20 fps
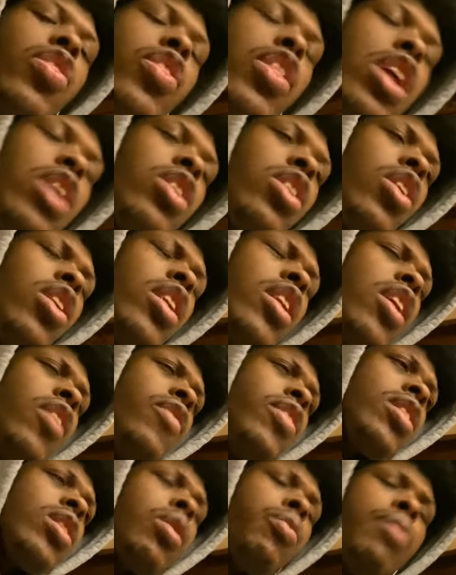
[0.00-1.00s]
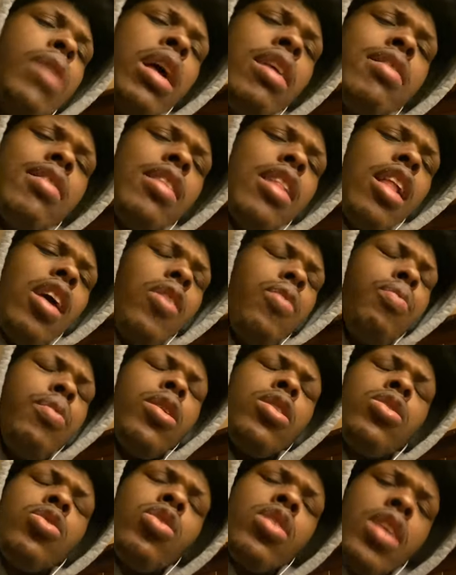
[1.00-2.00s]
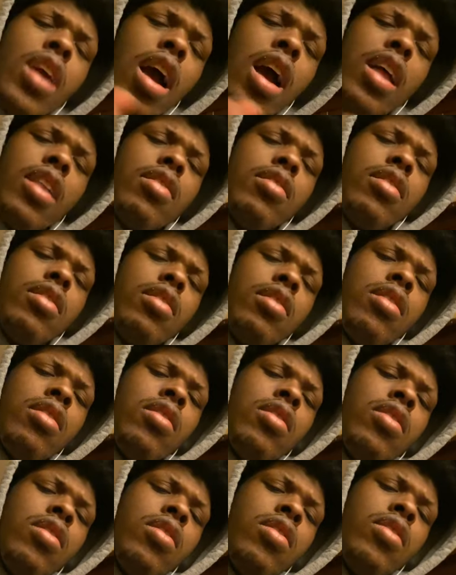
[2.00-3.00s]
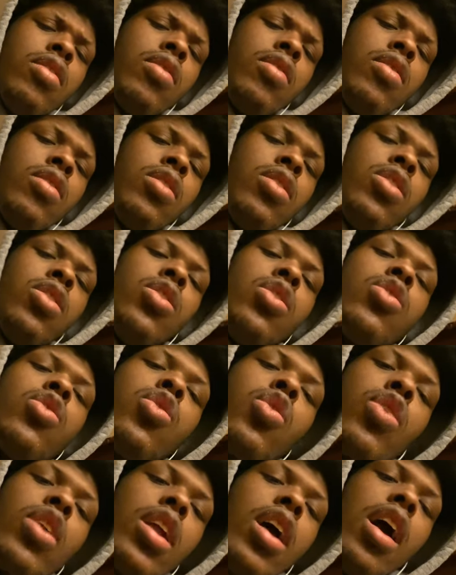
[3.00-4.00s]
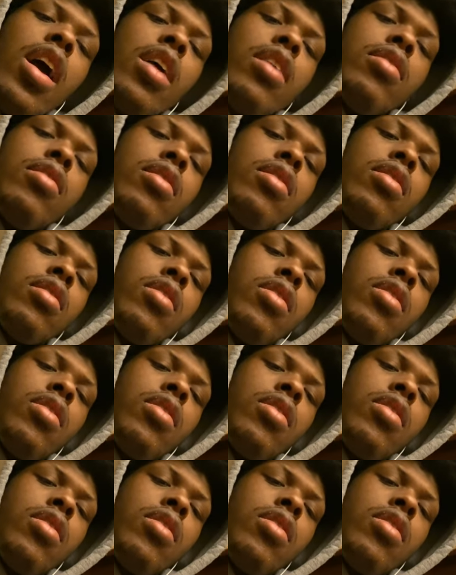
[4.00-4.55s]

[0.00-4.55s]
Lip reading: think you're living your best life, but you're not. You're not.